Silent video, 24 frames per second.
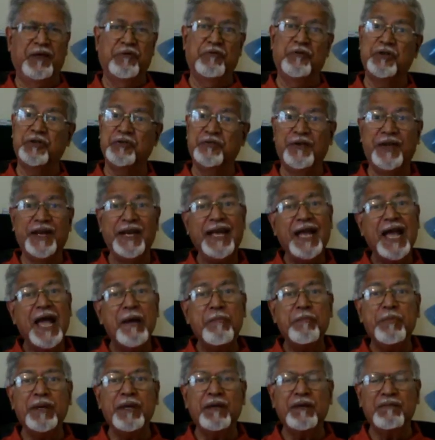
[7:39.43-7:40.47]
I was very
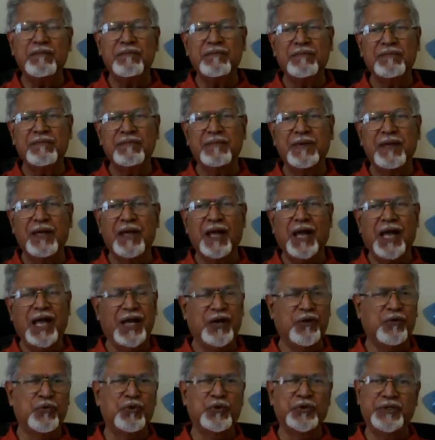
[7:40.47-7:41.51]
happy.
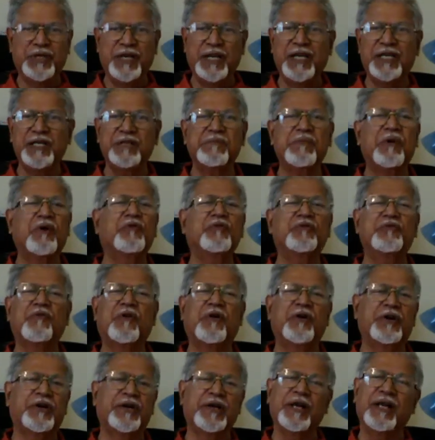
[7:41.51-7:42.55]
I could see his mouth
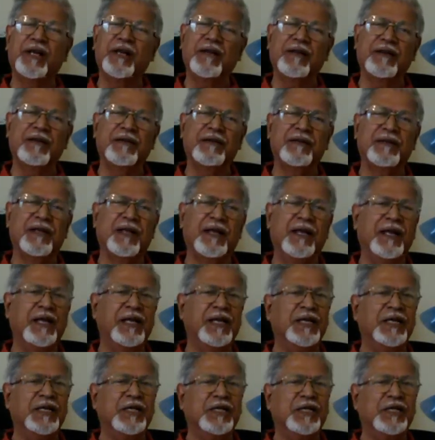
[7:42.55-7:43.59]
watering.
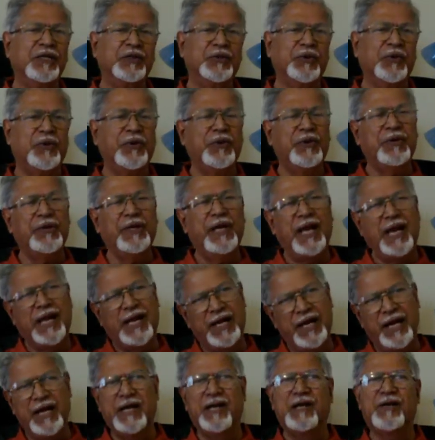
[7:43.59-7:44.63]
So we
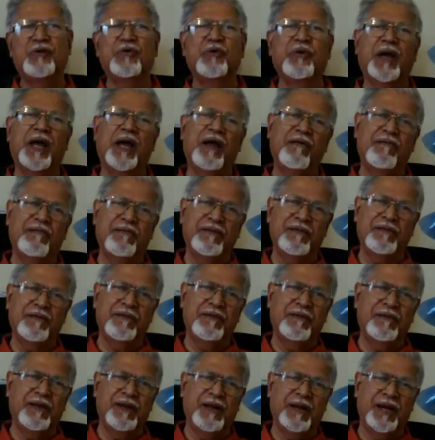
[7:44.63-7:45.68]
agreed to have,
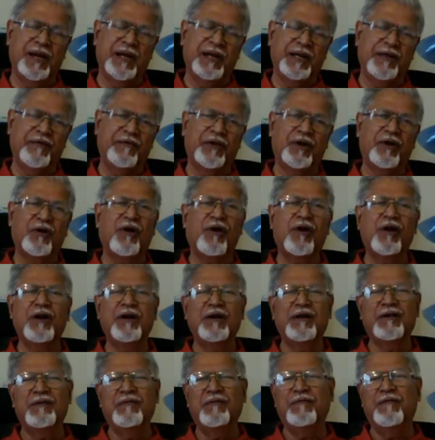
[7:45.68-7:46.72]
and they were
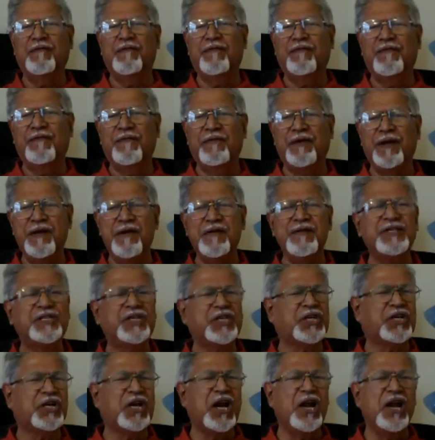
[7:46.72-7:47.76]
all
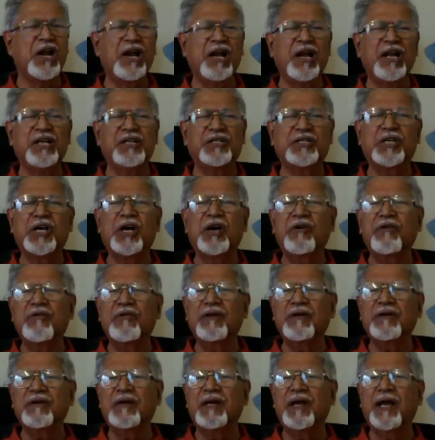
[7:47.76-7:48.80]
instantly served,
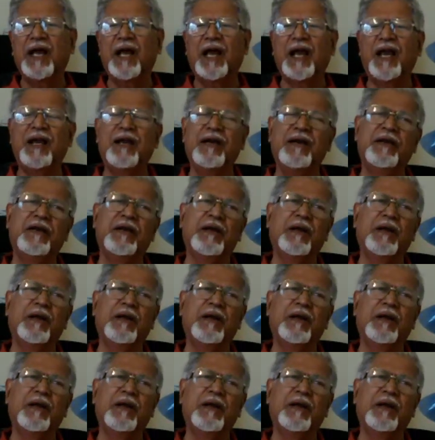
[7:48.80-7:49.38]
and